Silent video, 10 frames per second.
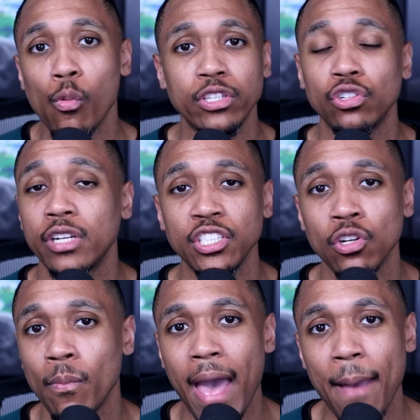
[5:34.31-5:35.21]
With
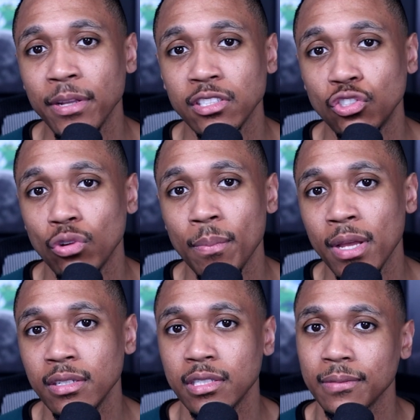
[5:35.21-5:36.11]
traditional mappings and
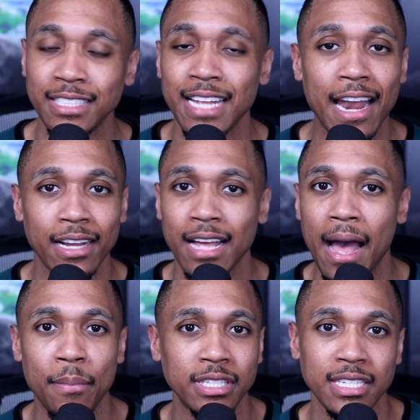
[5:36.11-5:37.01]
treatments, it's not
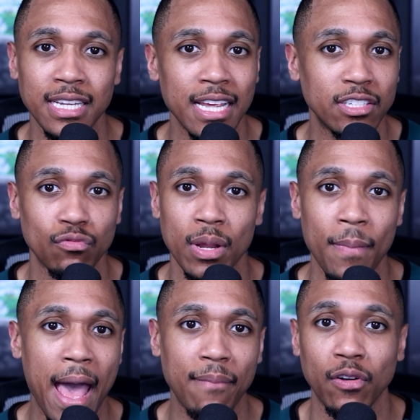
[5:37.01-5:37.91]
uncommon to need to
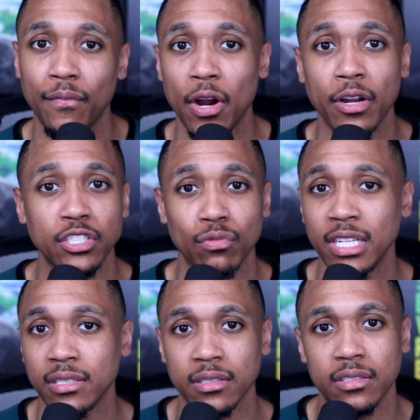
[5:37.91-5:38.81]
remap for various
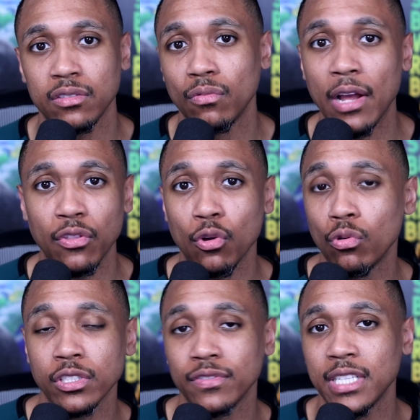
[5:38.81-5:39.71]
reasons throughout the
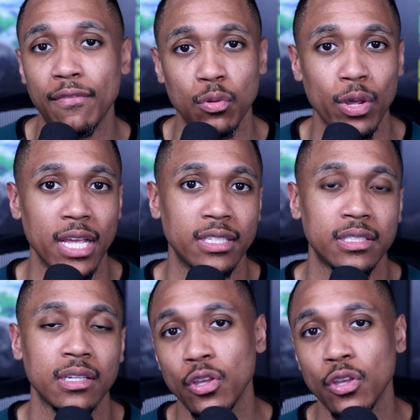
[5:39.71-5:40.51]
course of seven weeks.